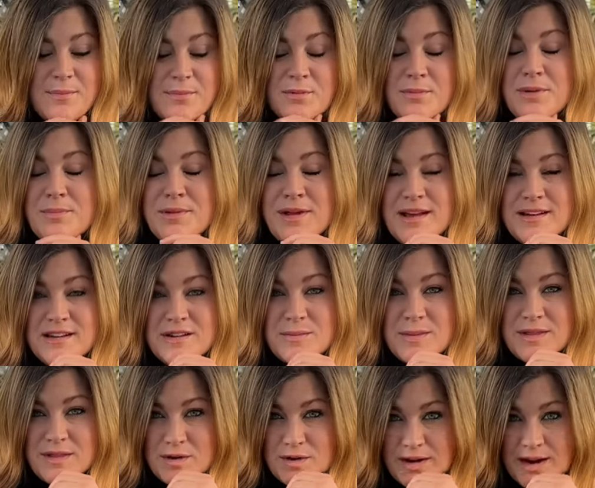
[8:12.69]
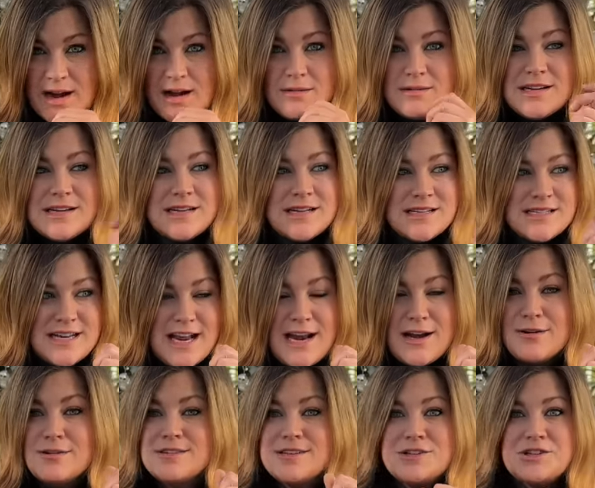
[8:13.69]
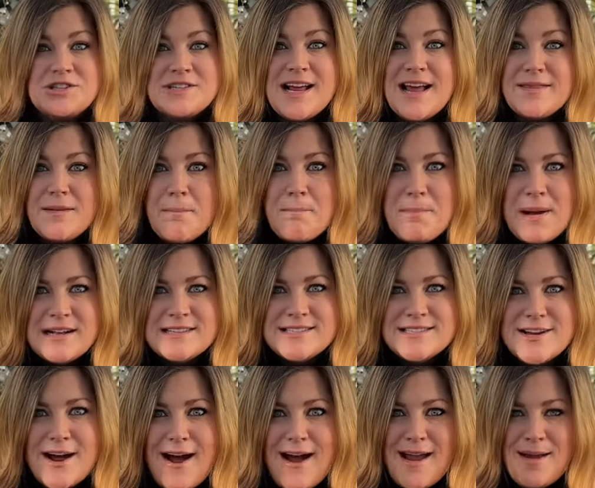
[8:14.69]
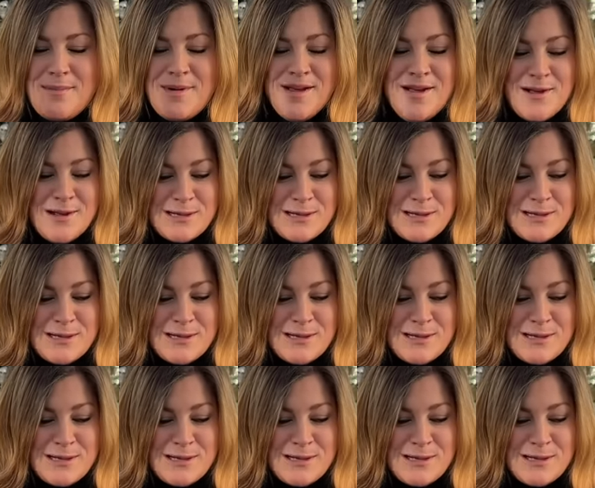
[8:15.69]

but we planted them in the ground in containers and just had the best time.